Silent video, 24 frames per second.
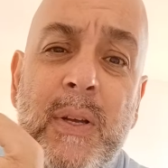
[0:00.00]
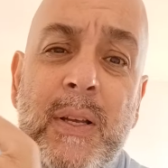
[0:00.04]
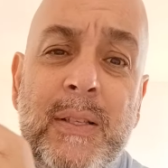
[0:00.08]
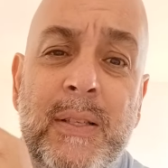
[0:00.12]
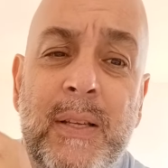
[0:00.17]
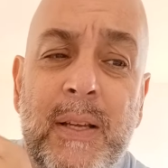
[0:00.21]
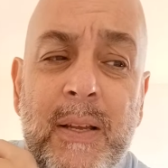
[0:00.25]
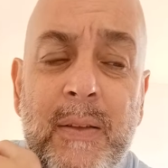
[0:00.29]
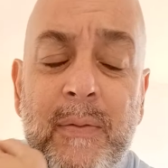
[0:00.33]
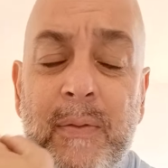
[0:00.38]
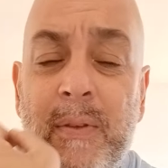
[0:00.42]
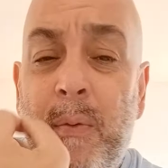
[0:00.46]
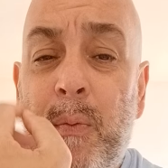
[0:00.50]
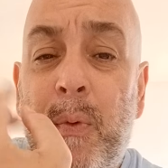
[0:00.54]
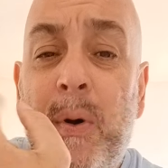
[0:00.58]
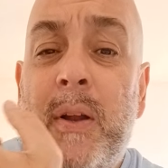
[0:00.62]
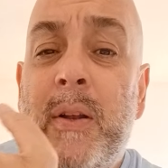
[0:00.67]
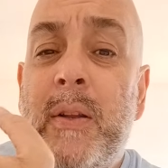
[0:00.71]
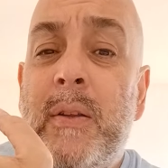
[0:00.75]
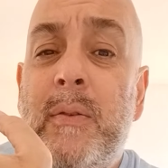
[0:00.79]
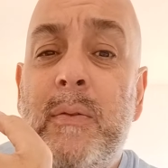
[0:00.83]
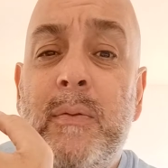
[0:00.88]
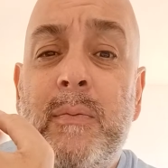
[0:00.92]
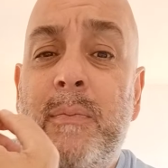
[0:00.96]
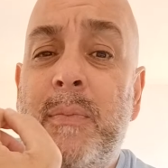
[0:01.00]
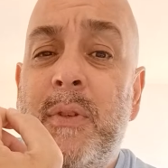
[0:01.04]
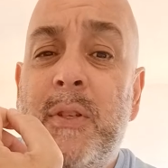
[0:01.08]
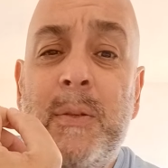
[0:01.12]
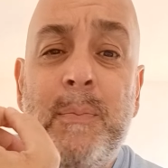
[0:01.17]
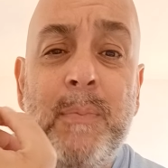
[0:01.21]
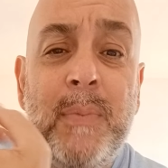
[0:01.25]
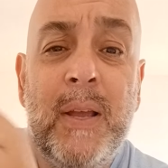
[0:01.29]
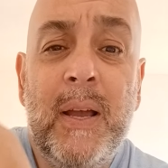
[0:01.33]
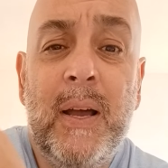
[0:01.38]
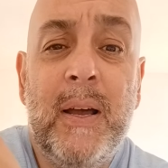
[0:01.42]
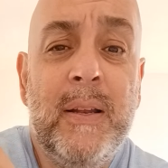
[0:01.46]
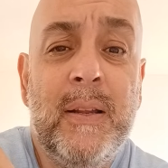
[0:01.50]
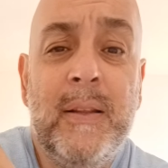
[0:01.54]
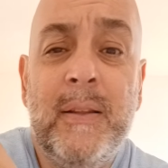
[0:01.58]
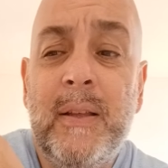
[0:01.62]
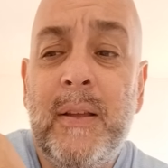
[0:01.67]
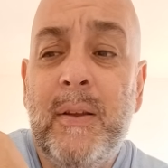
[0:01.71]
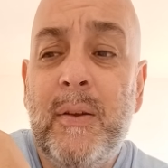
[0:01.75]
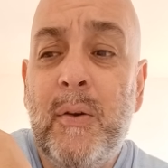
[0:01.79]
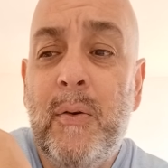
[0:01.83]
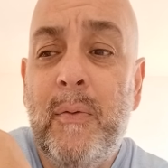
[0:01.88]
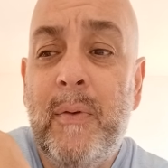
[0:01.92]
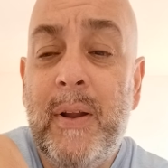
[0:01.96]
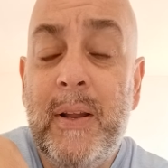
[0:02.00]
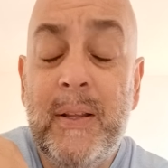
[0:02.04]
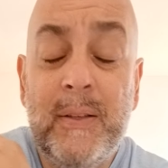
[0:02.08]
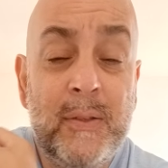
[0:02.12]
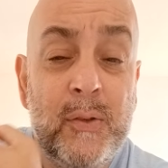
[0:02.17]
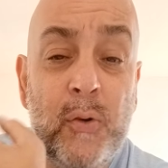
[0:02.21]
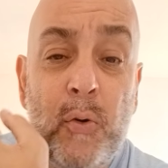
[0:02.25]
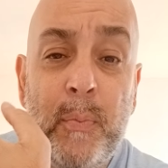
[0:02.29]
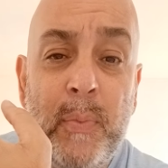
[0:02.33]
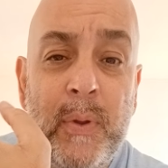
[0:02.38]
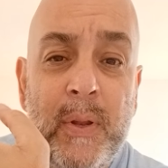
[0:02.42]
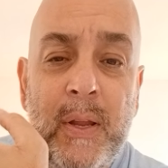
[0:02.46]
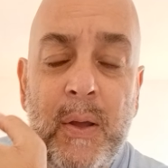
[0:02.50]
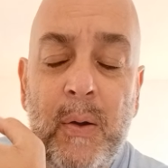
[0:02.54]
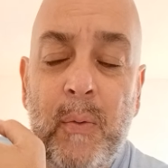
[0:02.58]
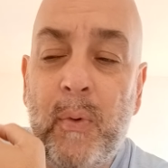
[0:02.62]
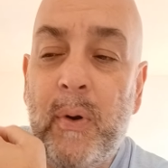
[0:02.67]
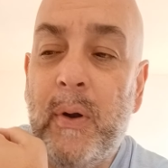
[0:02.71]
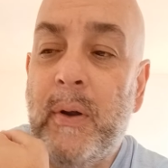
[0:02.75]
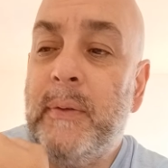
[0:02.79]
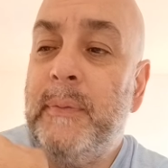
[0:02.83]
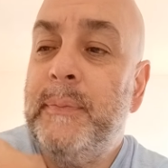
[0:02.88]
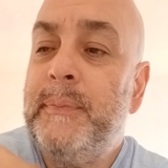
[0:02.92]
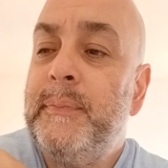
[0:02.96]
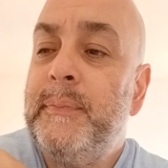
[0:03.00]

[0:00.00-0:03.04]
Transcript: It's like if they want to just be on it, they can go right, it's open network.